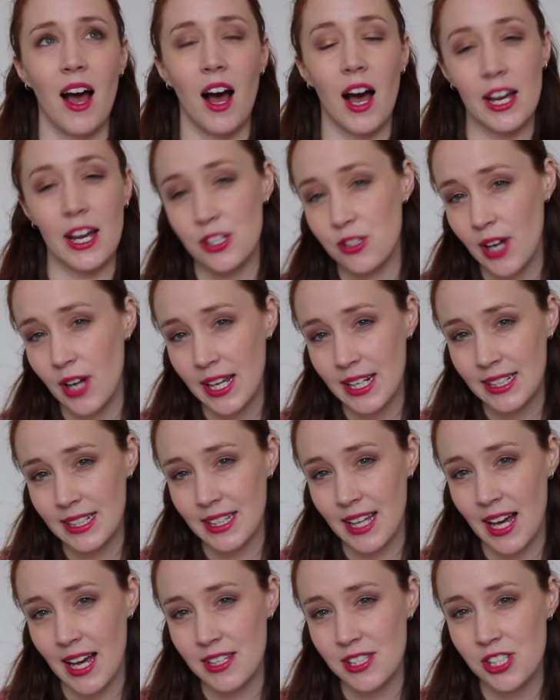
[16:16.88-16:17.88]
I tried it
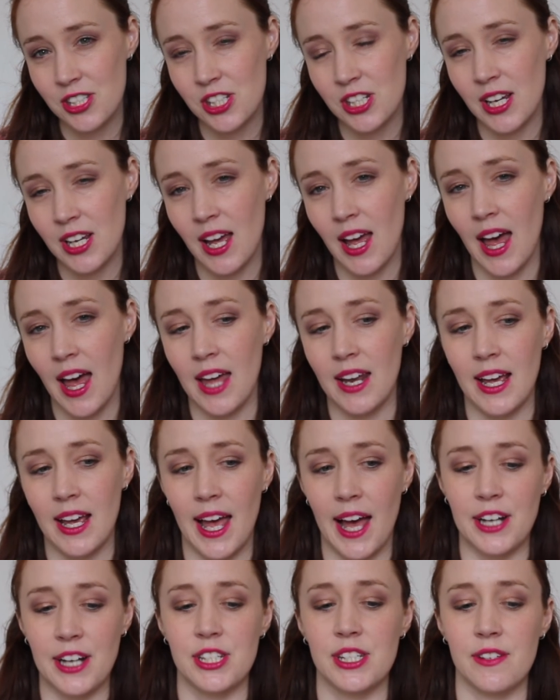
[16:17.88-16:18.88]
last year and I
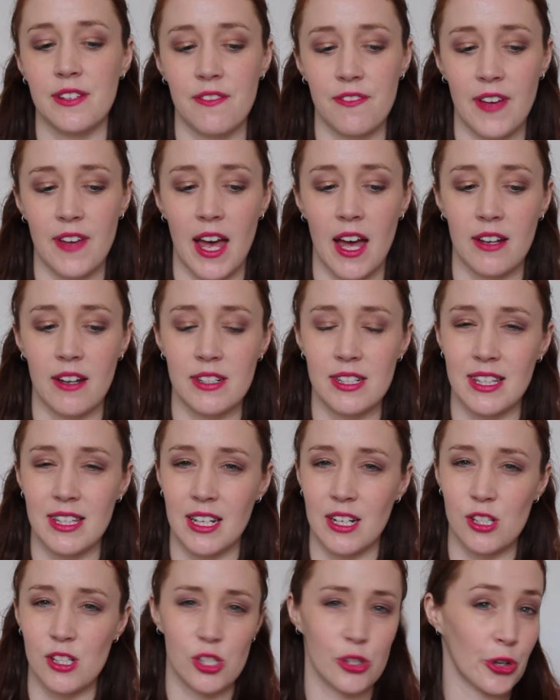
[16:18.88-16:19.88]
actually found
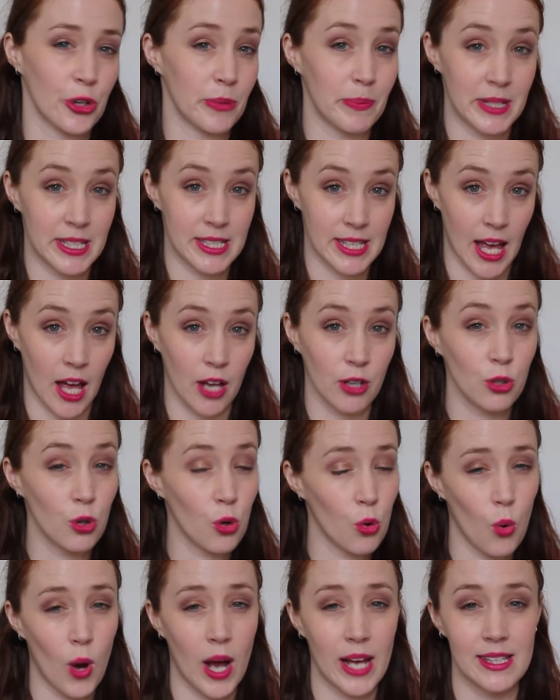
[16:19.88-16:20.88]
that it slowed me down
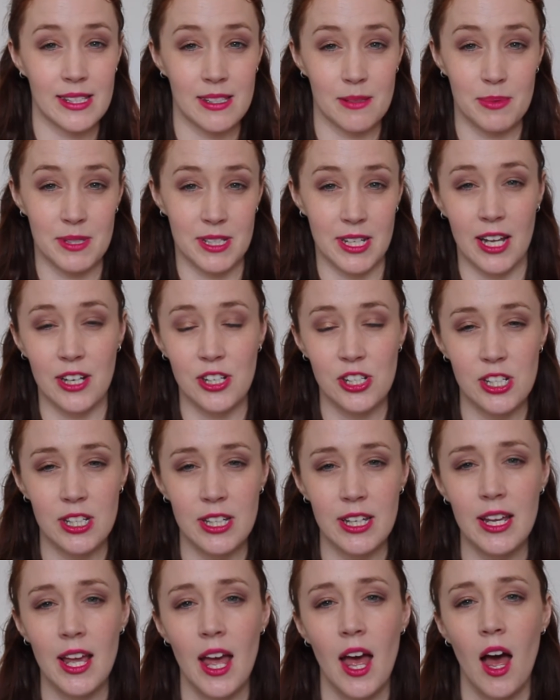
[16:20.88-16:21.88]
quite
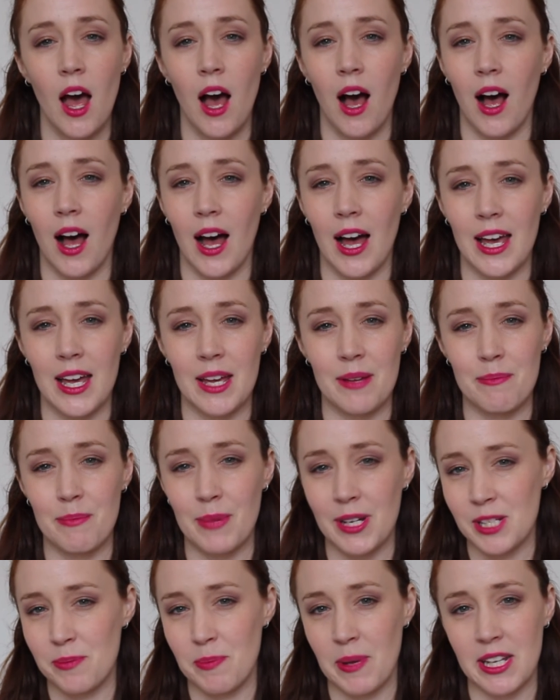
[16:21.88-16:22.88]
substantially. I am
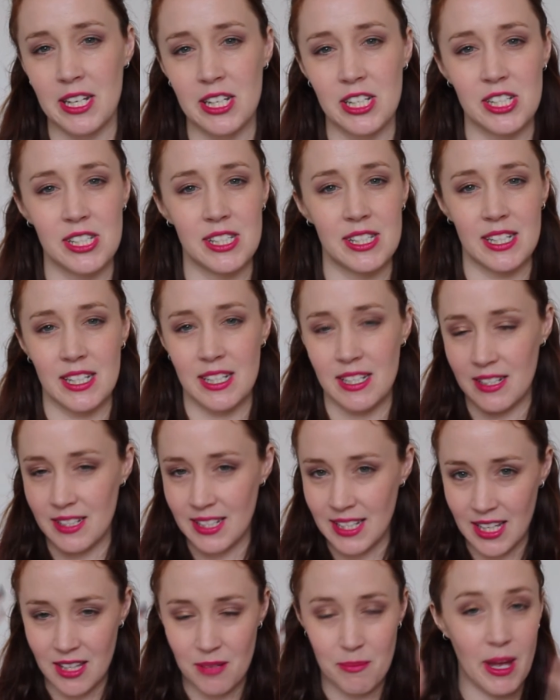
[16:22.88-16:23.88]
much better just
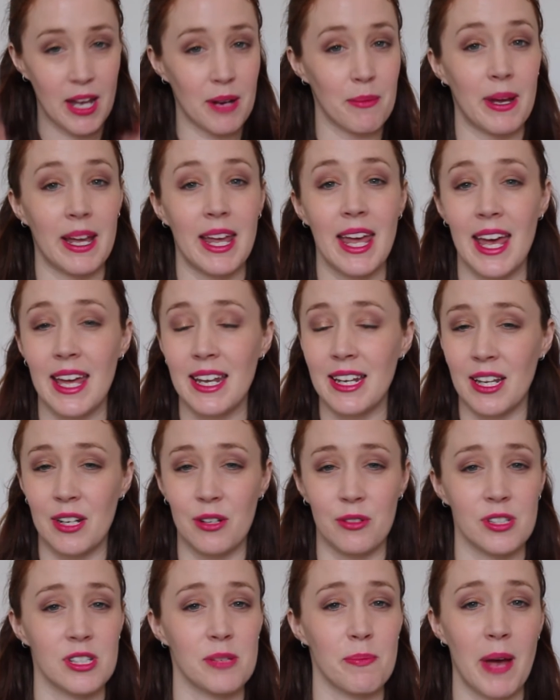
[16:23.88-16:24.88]
to get them out of my head
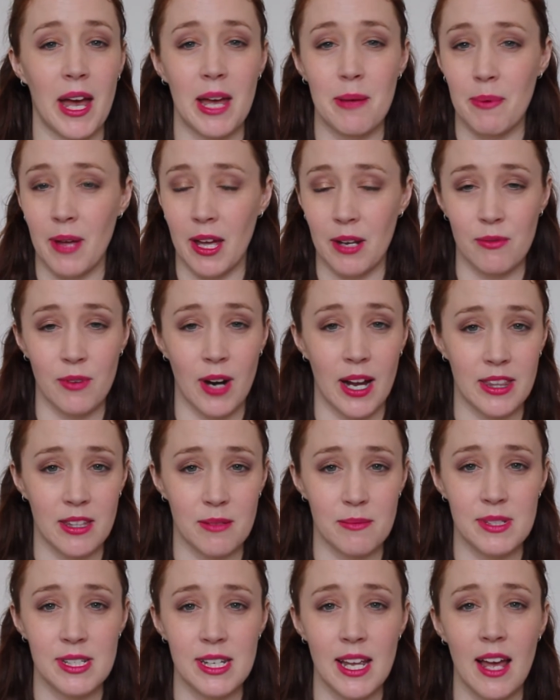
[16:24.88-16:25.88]
and onto paper and write
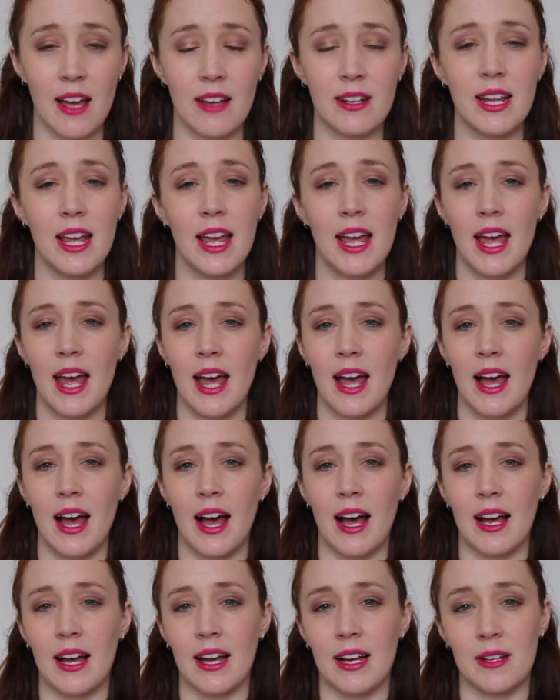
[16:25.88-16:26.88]
them down.
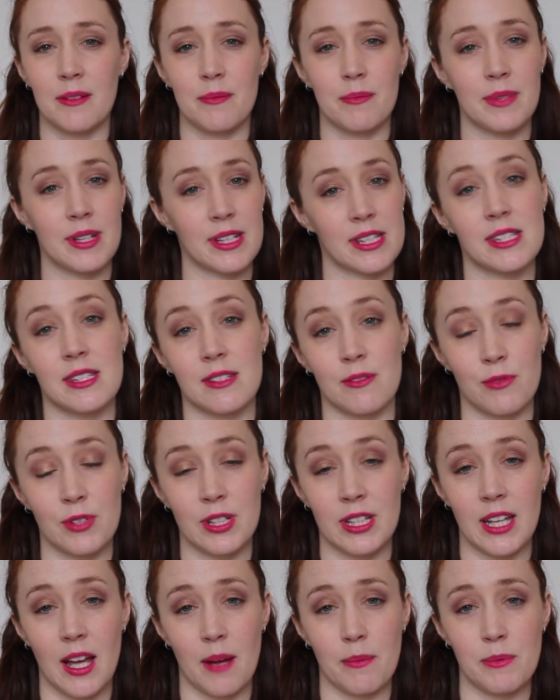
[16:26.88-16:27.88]
It's
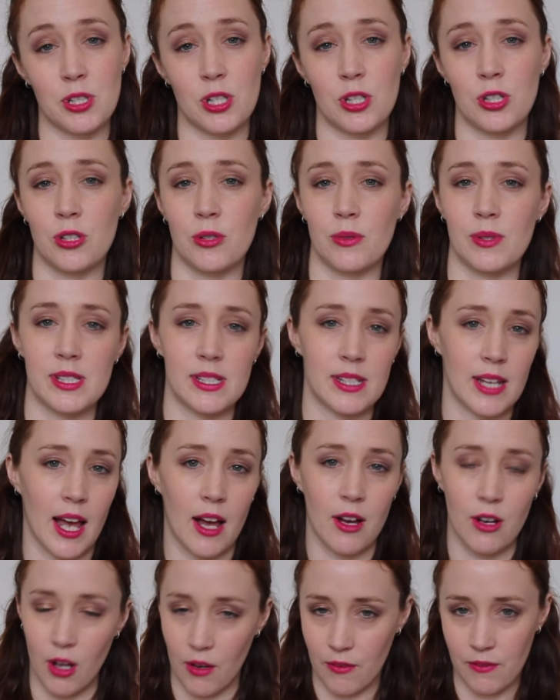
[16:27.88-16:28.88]
really up to you as to
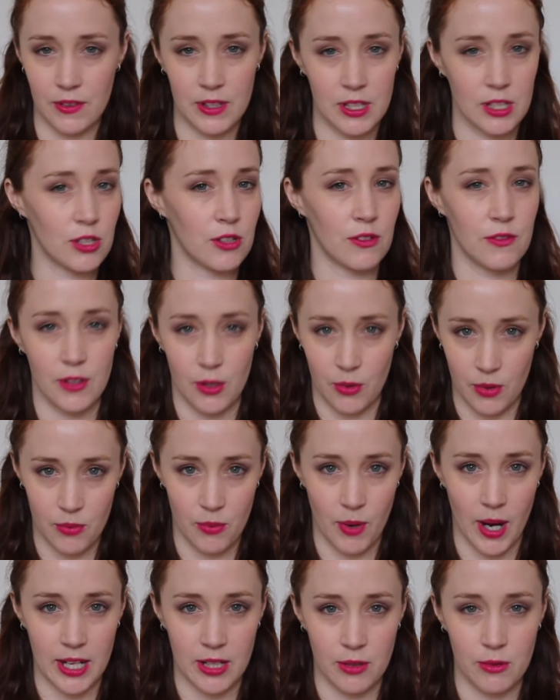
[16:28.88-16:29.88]
how confident you feel
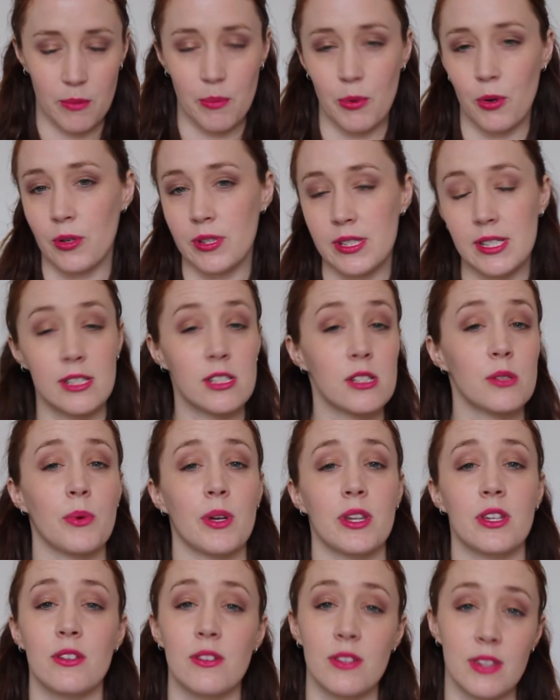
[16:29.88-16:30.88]
with writing reports, as to
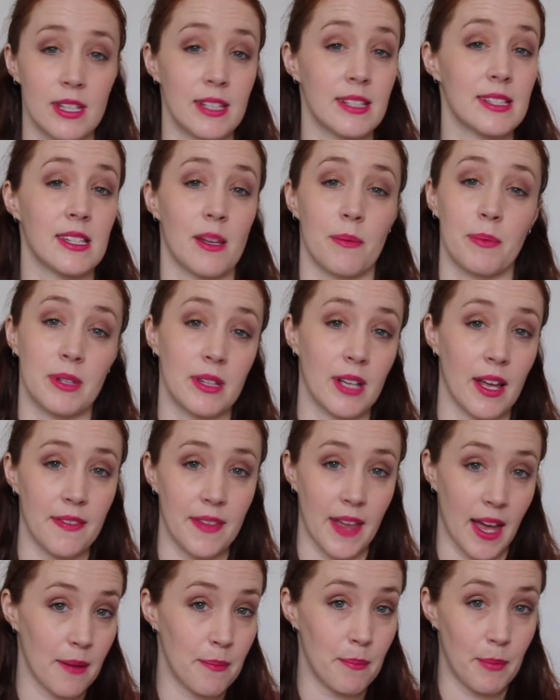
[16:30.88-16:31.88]
whether you think something
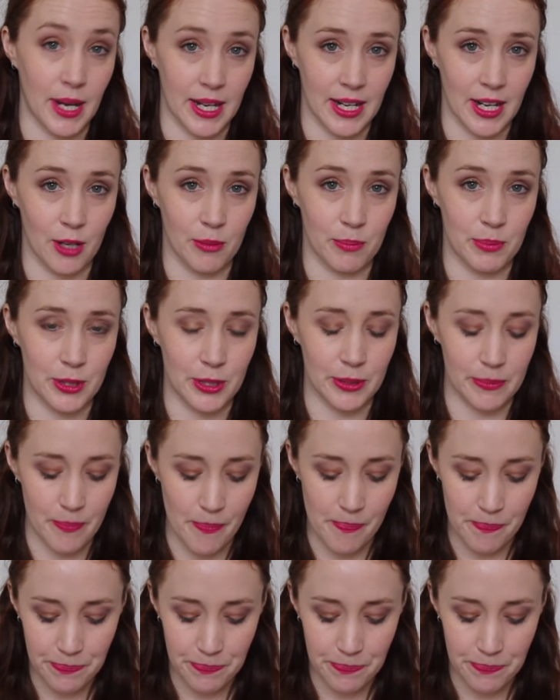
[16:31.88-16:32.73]
like that might help you.